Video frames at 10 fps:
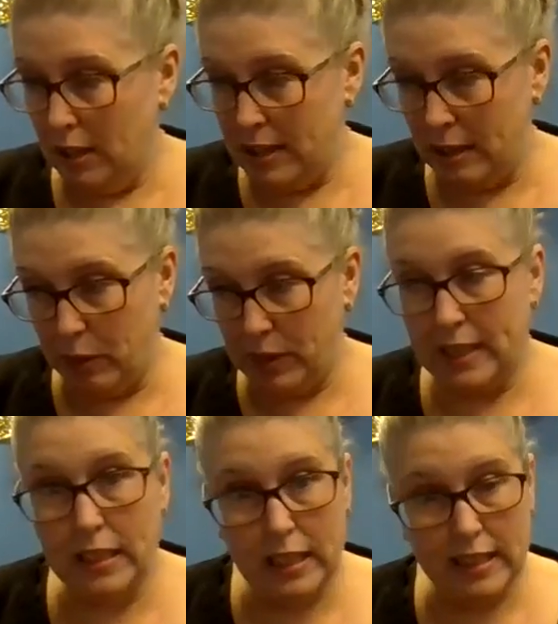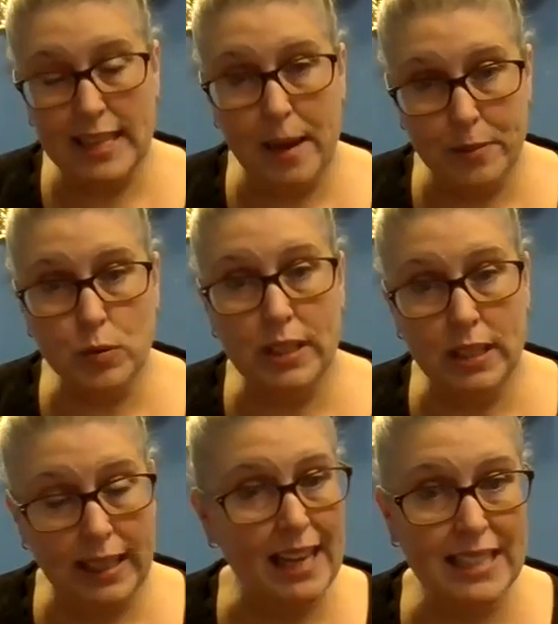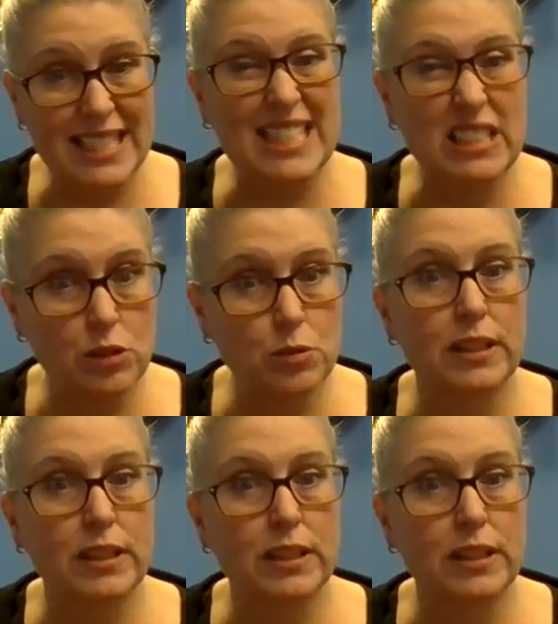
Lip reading: and this happens still